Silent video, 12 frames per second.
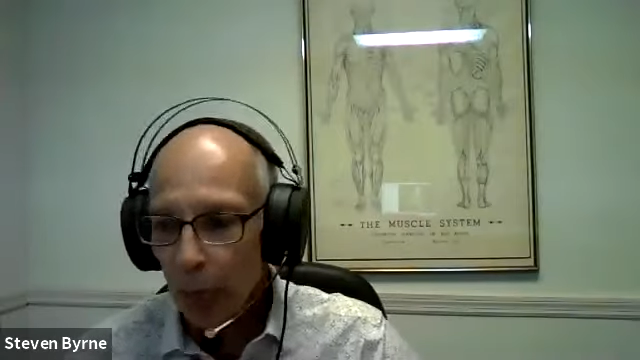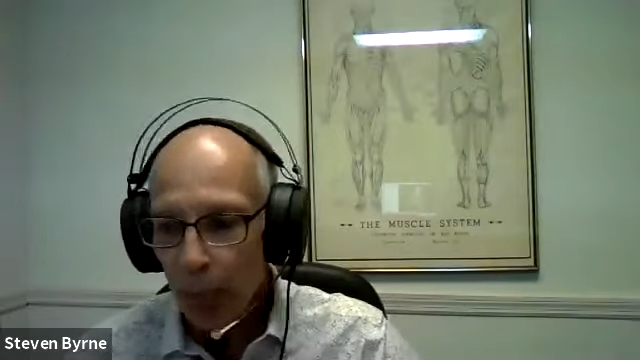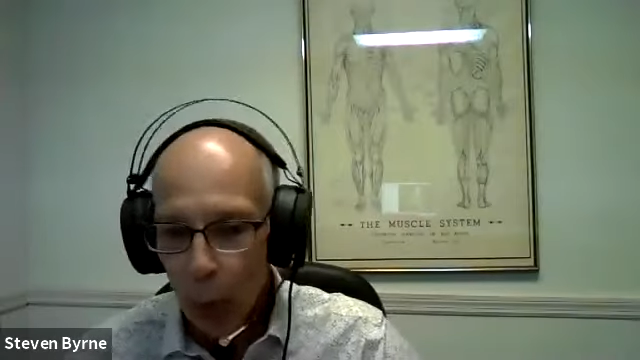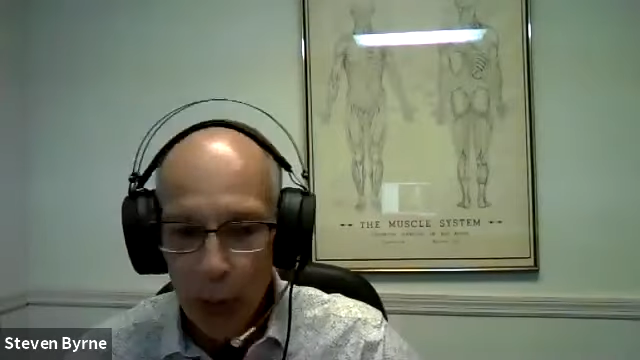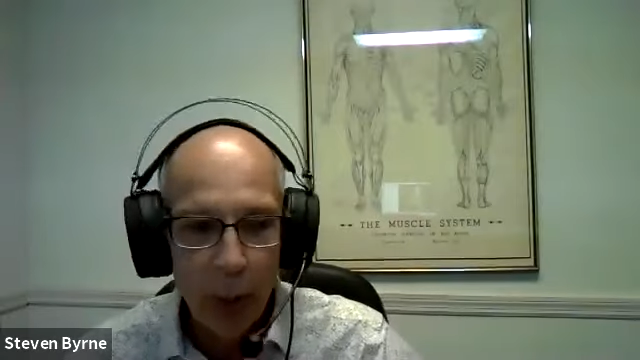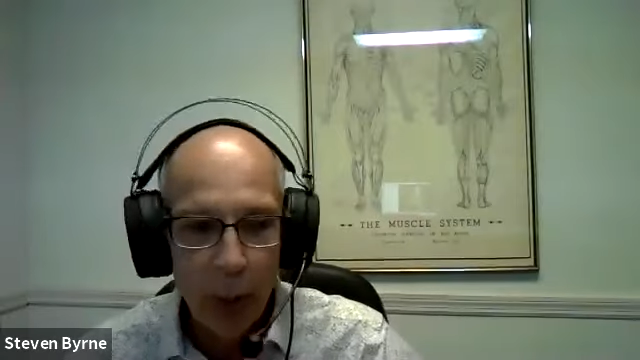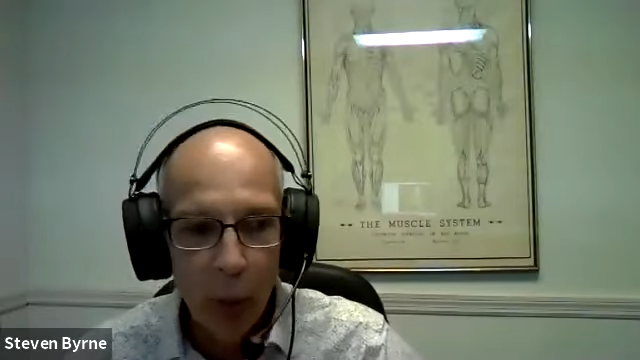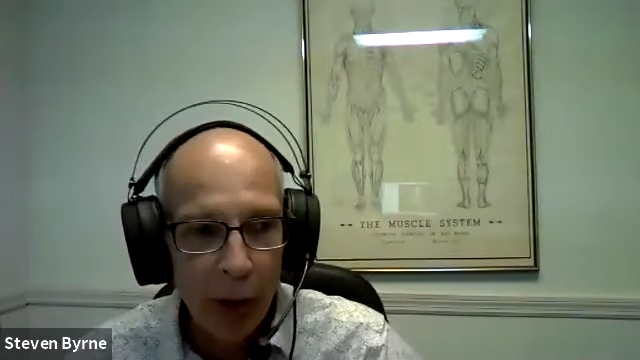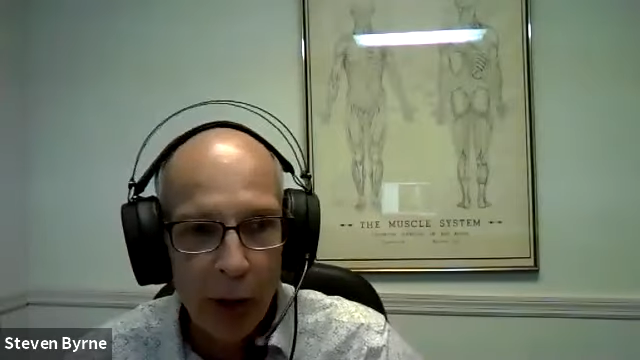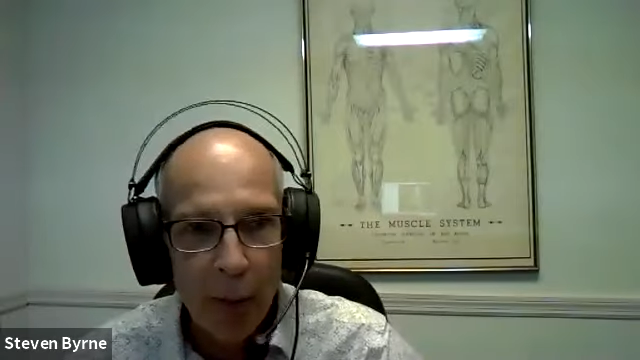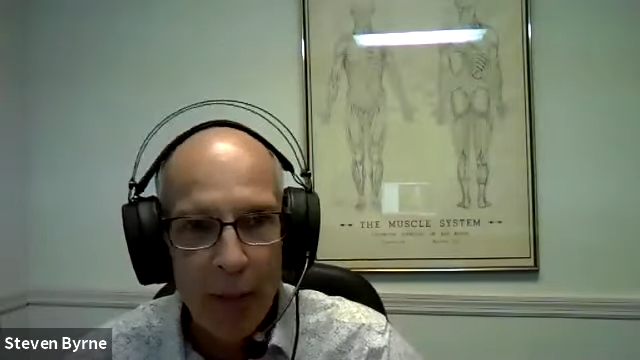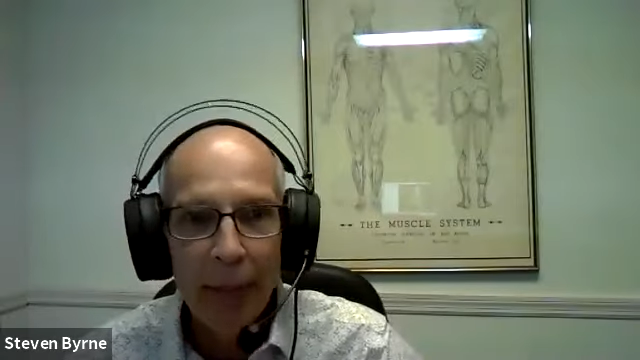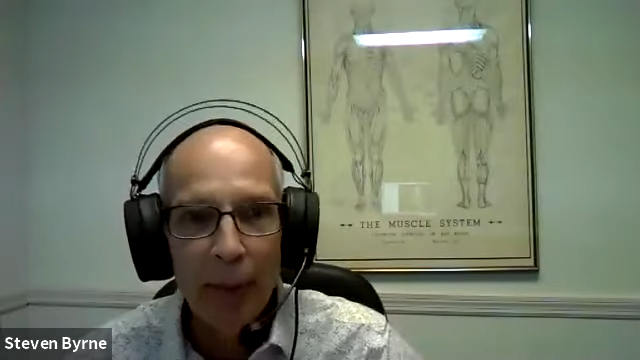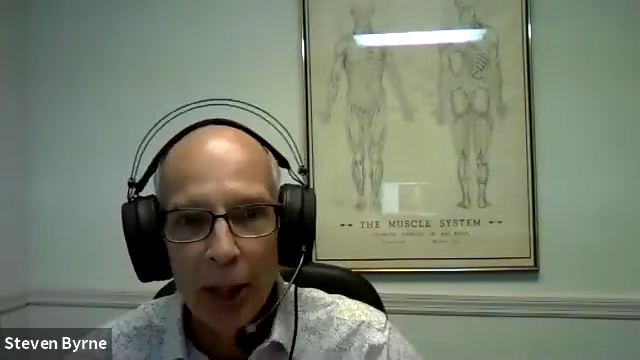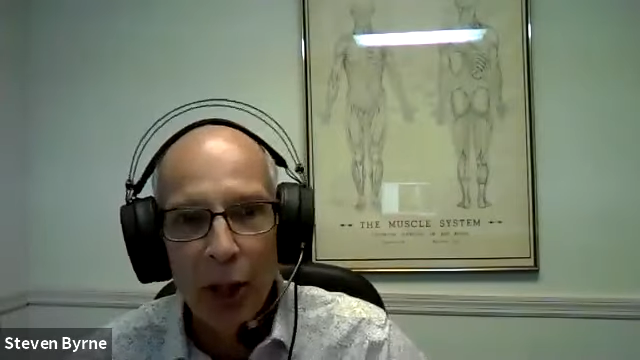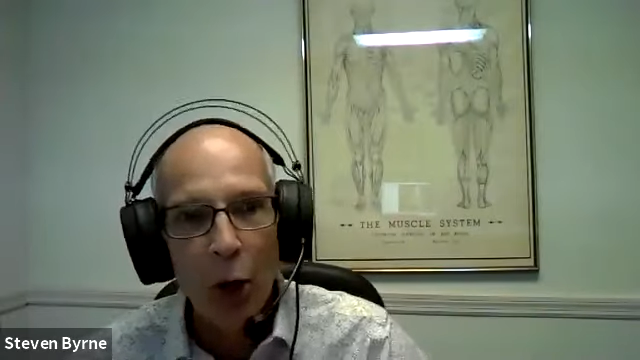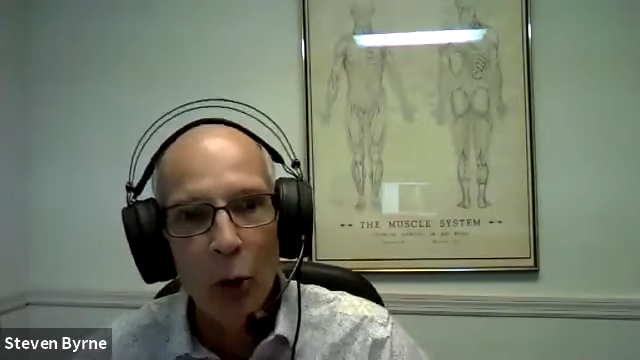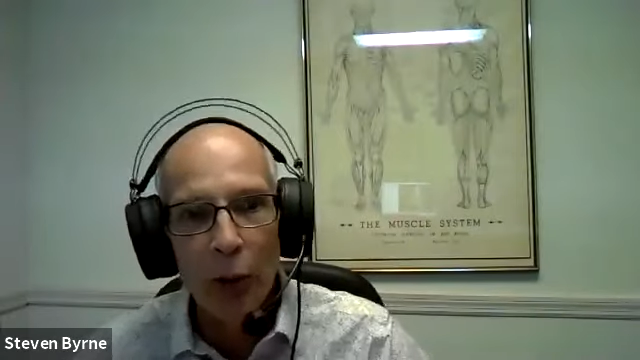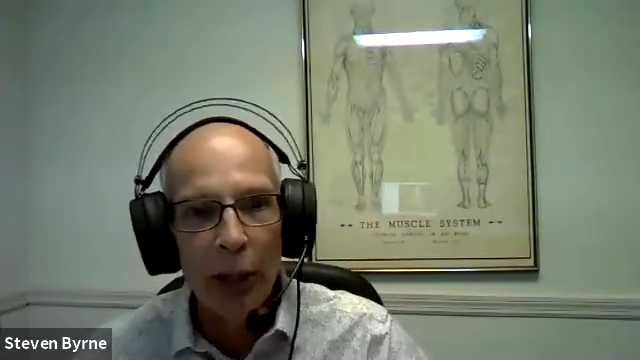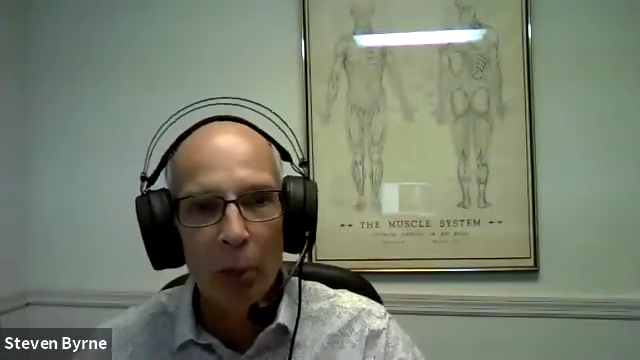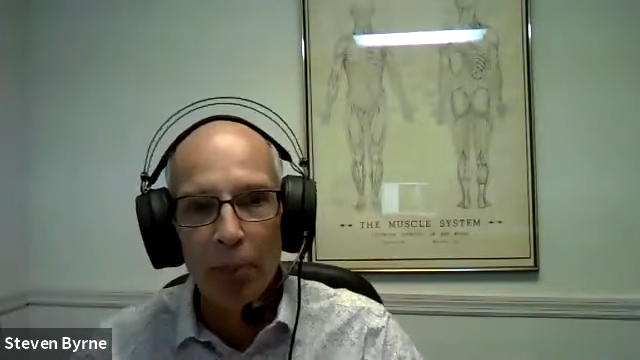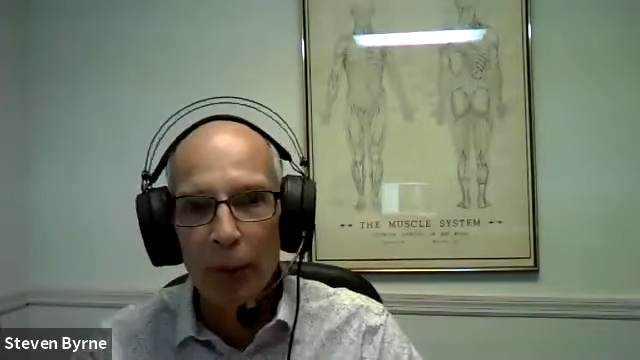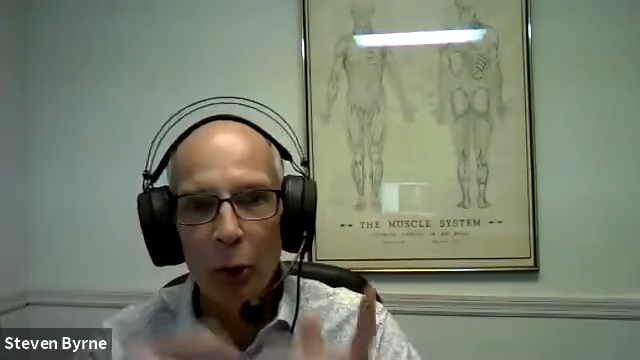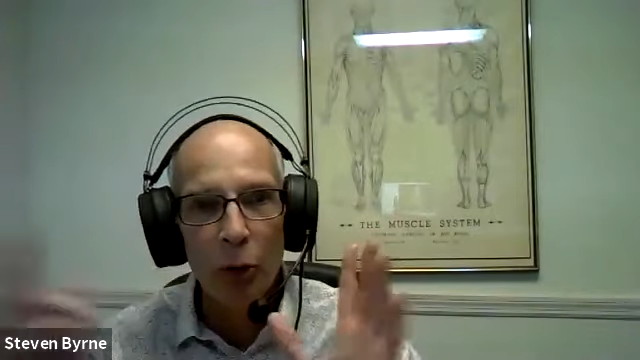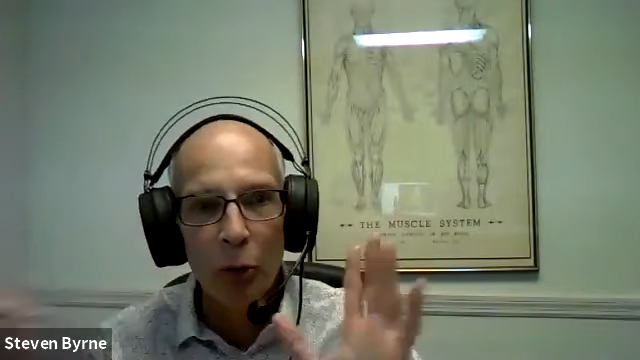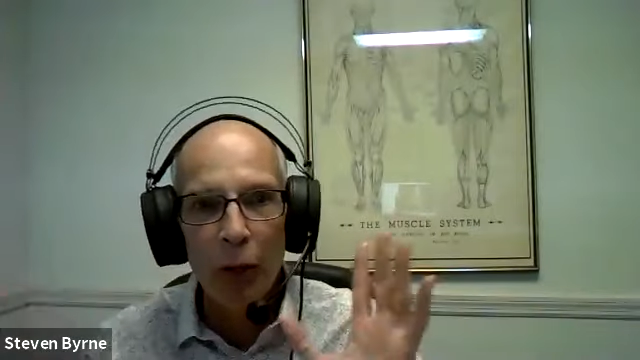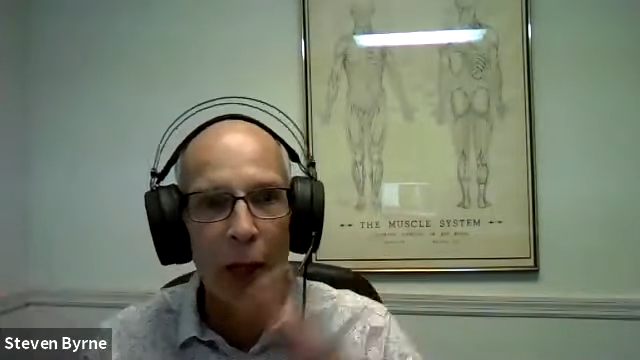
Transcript: a point where I'm able to go and upload